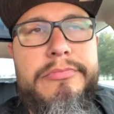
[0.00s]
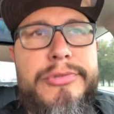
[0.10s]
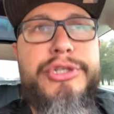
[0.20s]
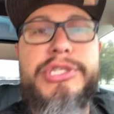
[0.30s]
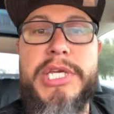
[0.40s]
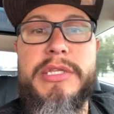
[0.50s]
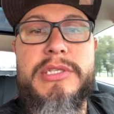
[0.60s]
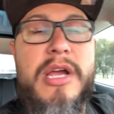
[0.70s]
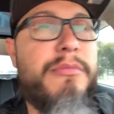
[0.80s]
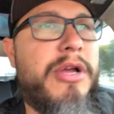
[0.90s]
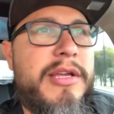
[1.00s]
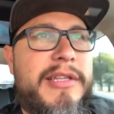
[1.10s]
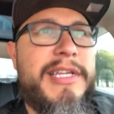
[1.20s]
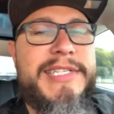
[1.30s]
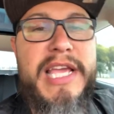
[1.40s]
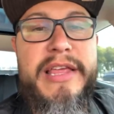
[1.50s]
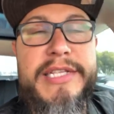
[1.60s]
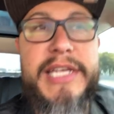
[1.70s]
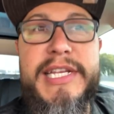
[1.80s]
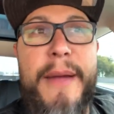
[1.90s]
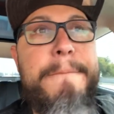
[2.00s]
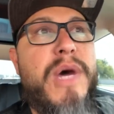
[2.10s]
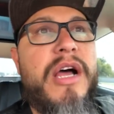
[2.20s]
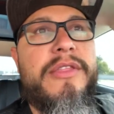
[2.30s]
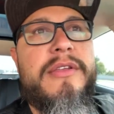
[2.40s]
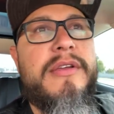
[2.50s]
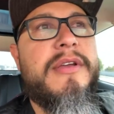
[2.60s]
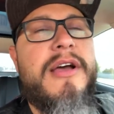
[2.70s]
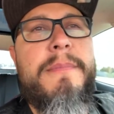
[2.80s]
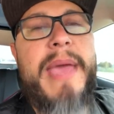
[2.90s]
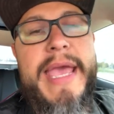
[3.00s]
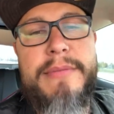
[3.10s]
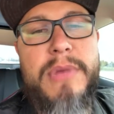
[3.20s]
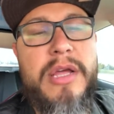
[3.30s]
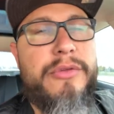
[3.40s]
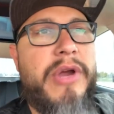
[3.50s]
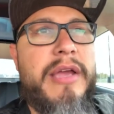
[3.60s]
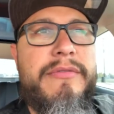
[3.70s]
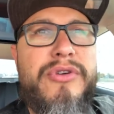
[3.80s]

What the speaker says: shouldn't take this long, but let's say it takes like a month, a man month, right?